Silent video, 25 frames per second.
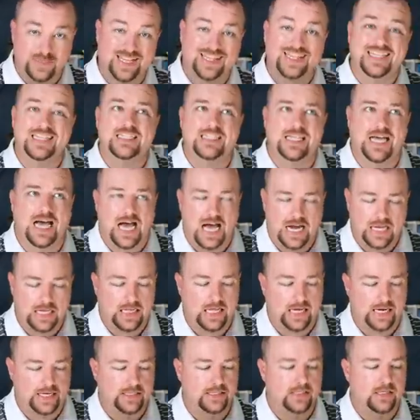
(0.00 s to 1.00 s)
at least the
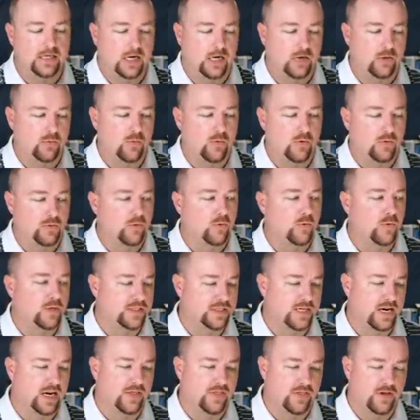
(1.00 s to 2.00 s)
highlights, the
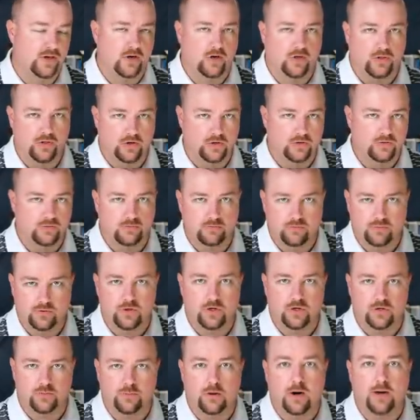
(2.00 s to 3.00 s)
ones that I think are
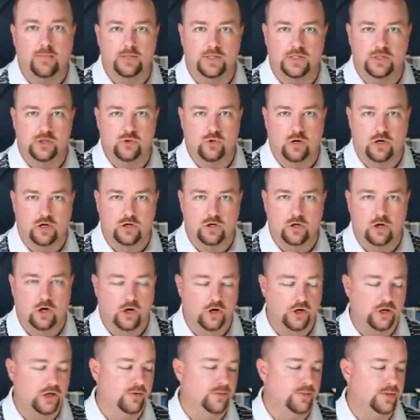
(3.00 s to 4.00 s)
their probably stronger
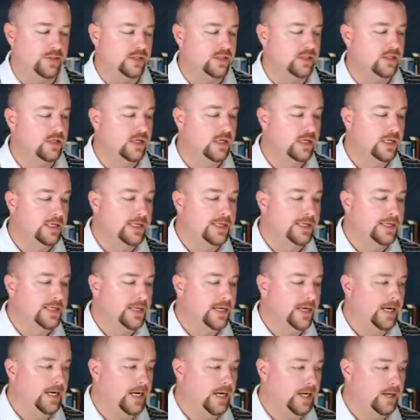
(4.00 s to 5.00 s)
arguments.
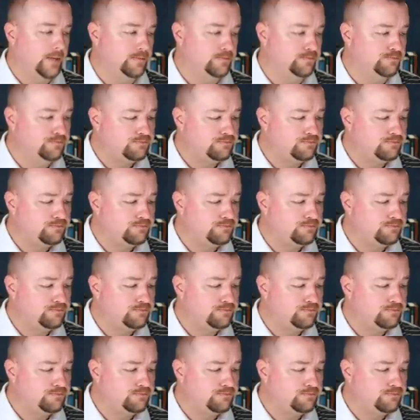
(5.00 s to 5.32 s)
The